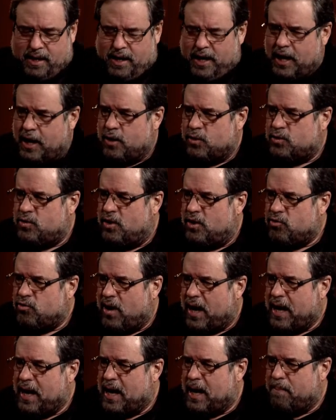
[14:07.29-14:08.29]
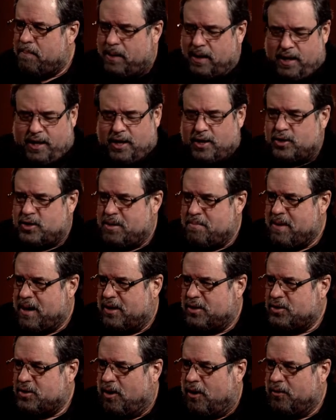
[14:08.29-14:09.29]
here's when it dried up, here's the amount of
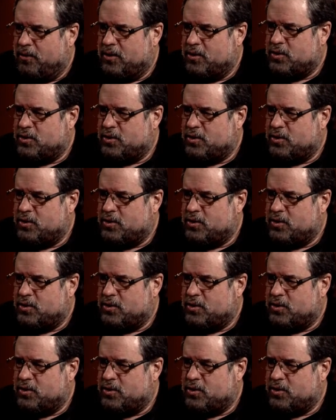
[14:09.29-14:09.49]
salt in the